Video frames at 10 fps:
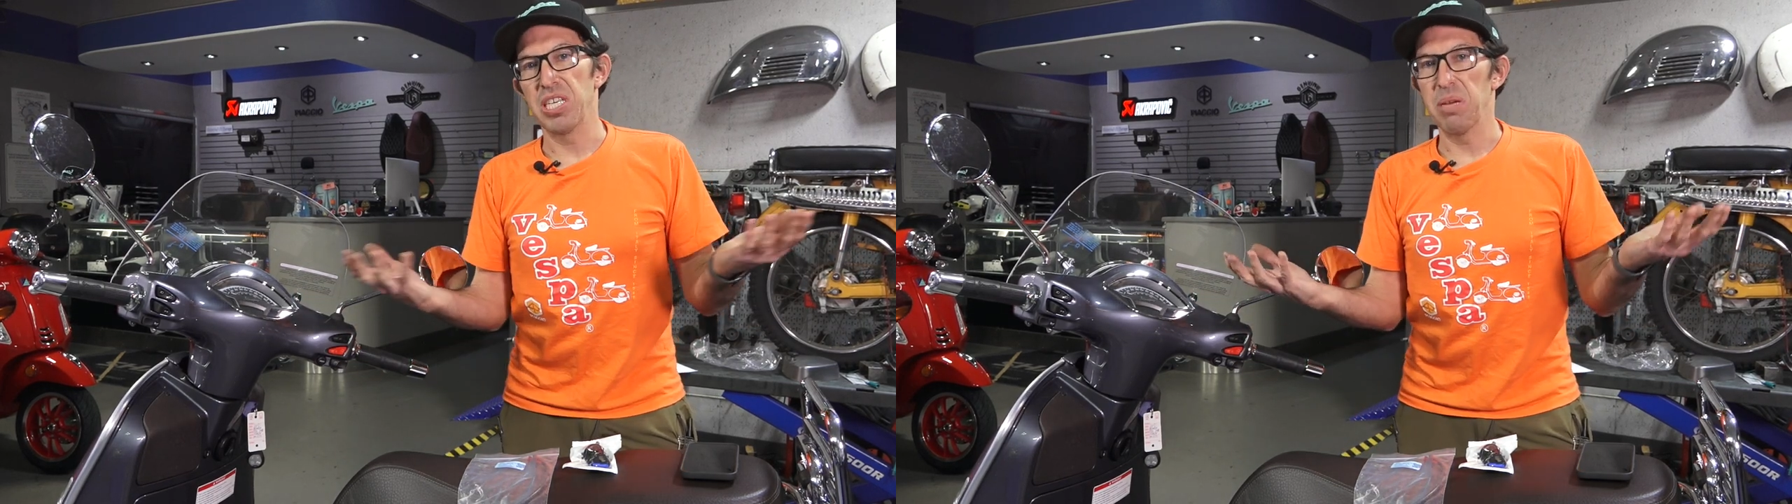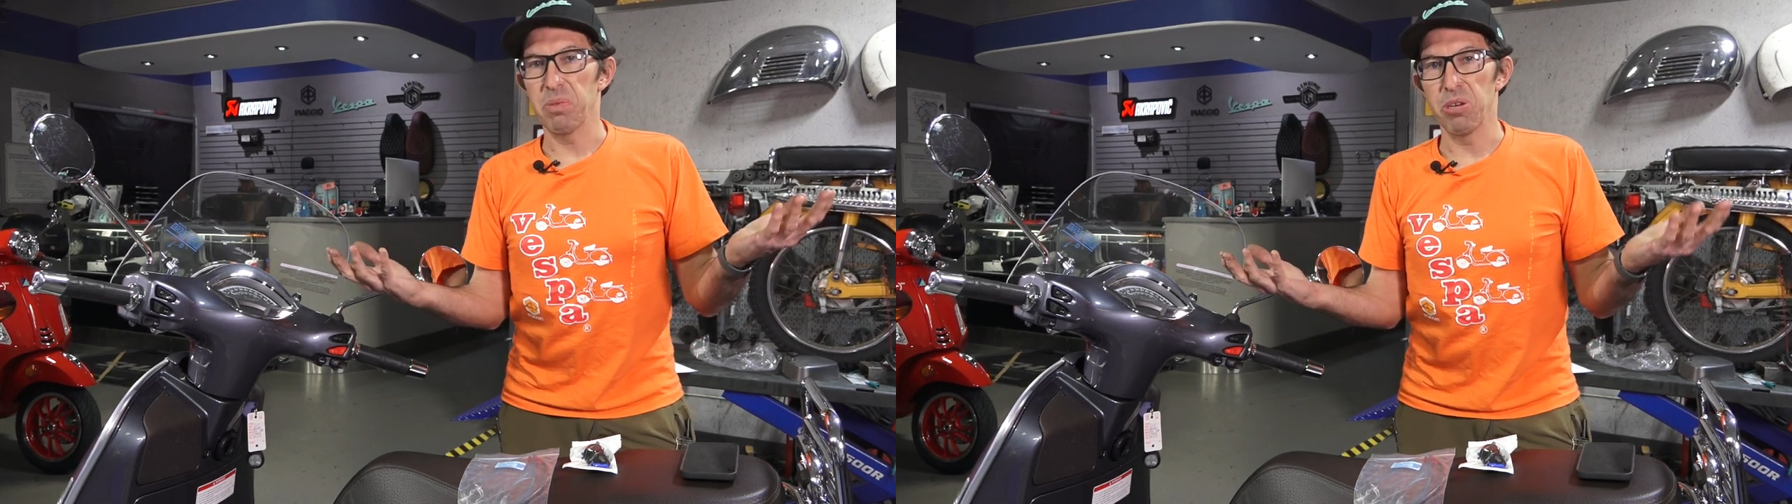
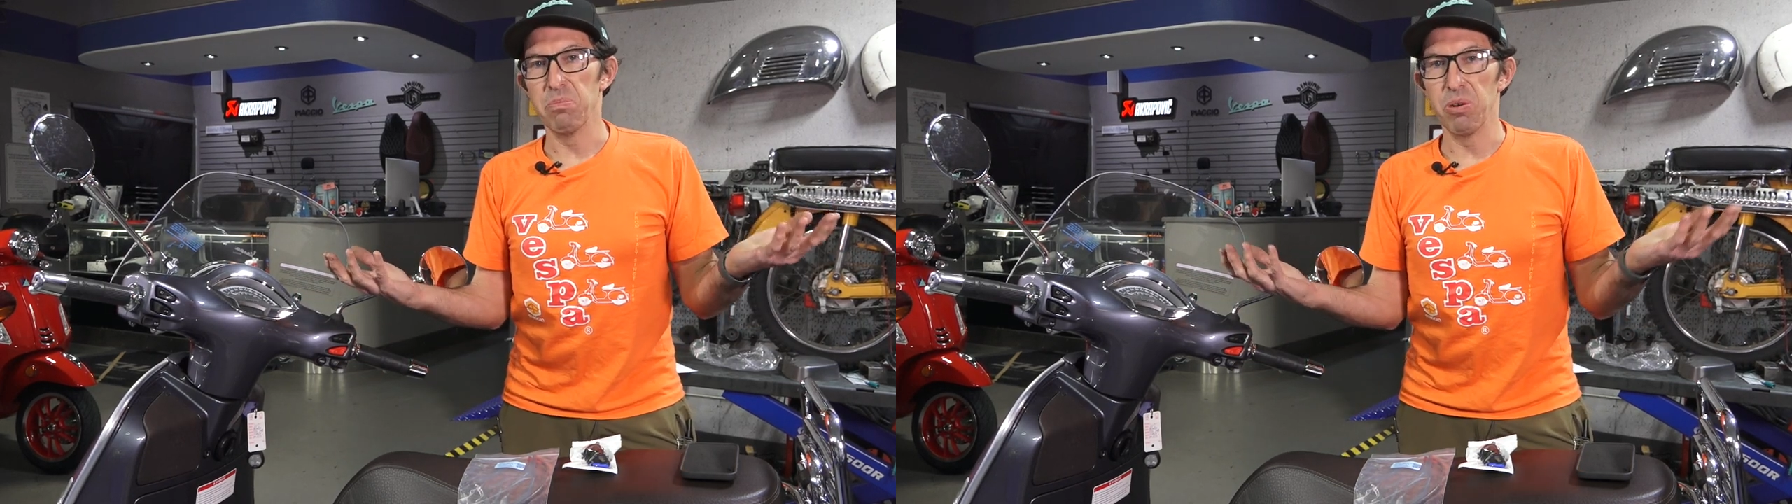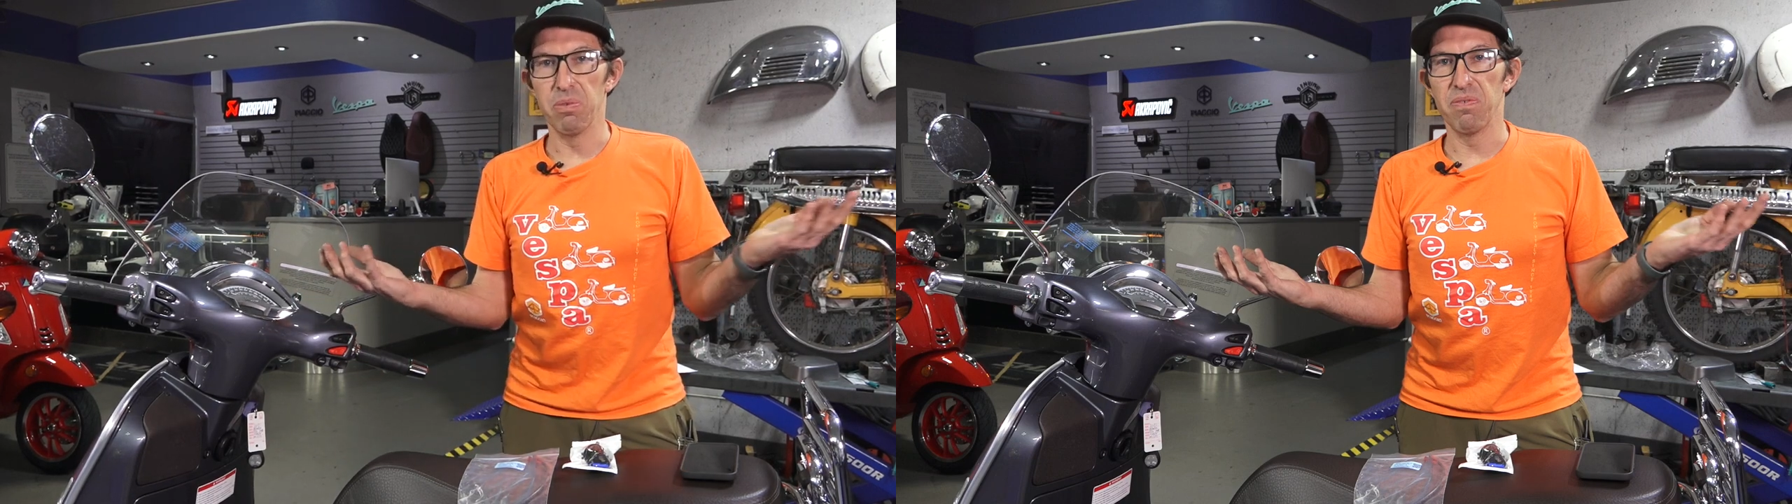typical
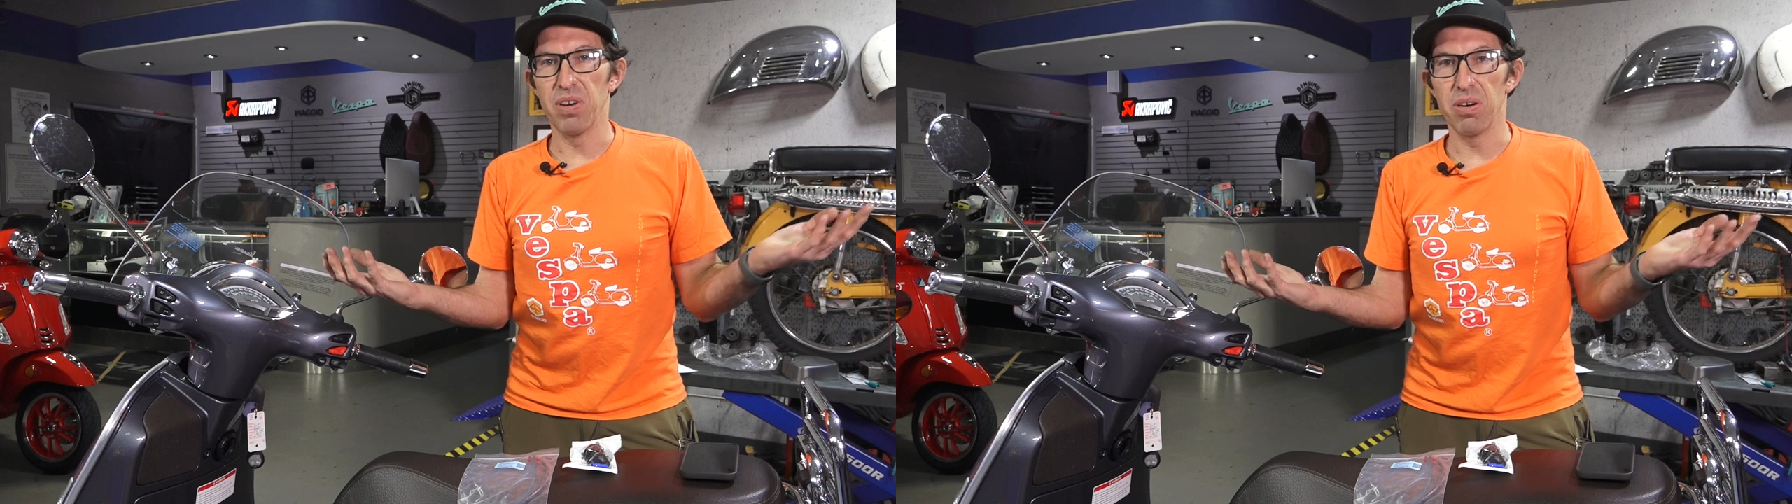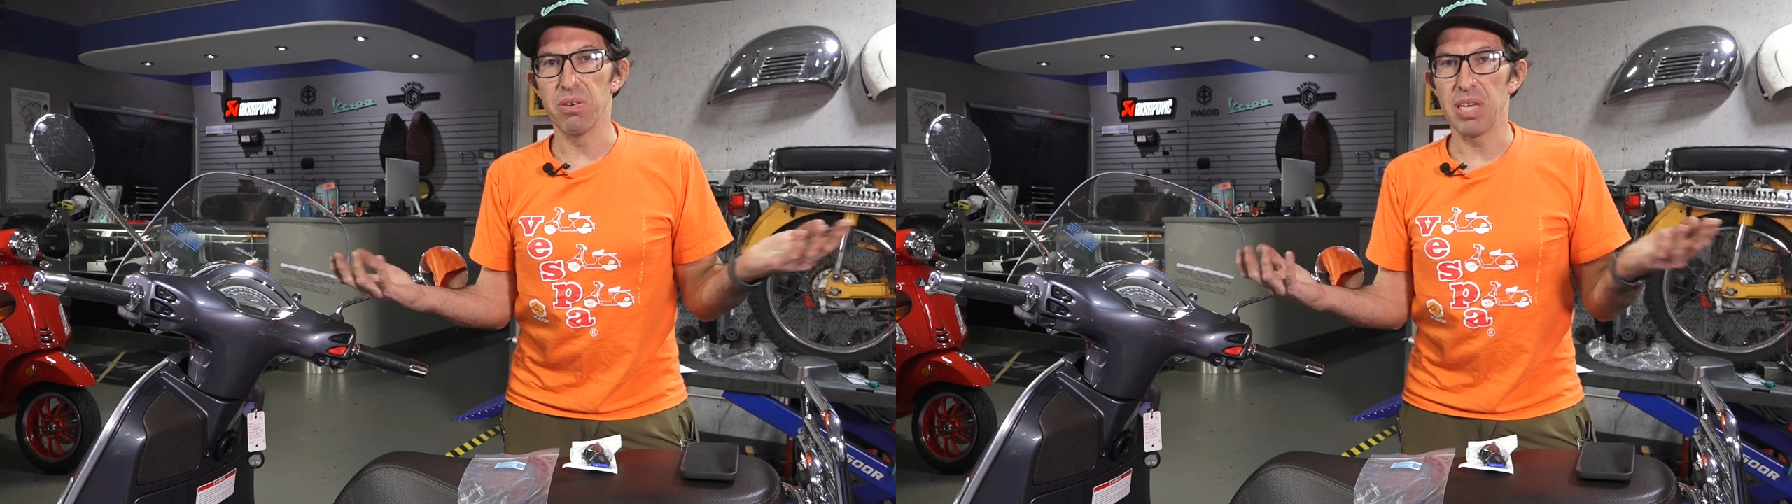mobile
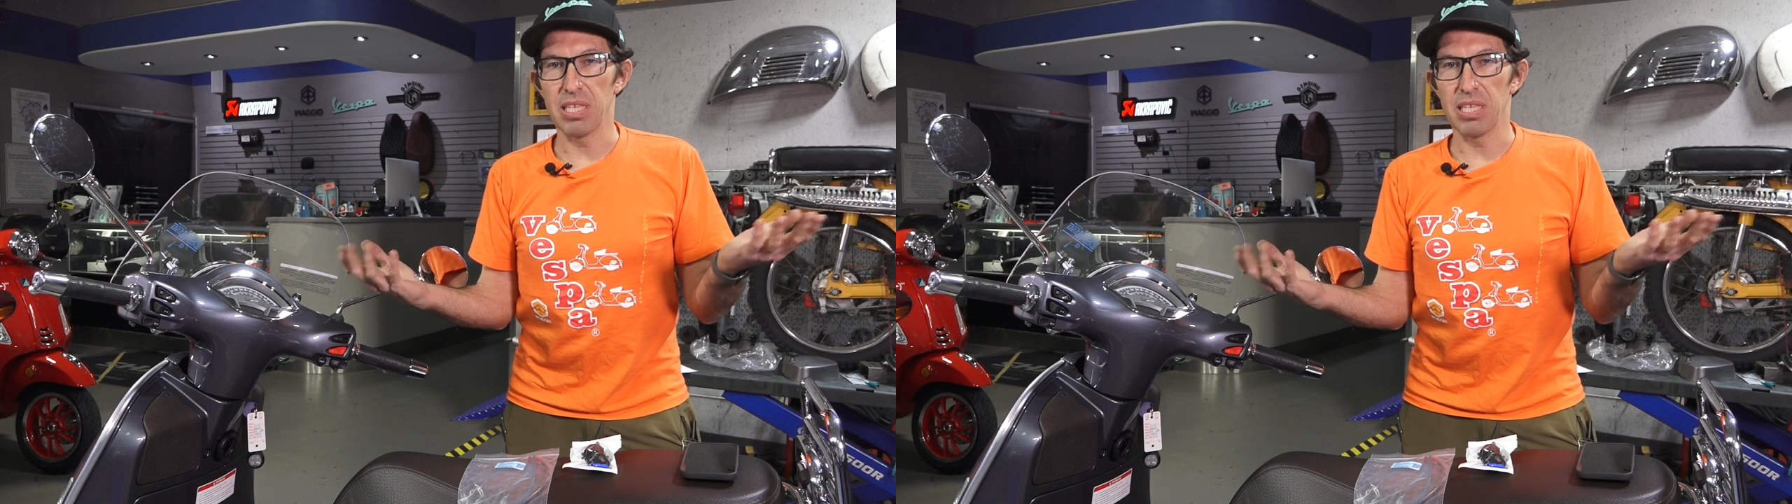phone,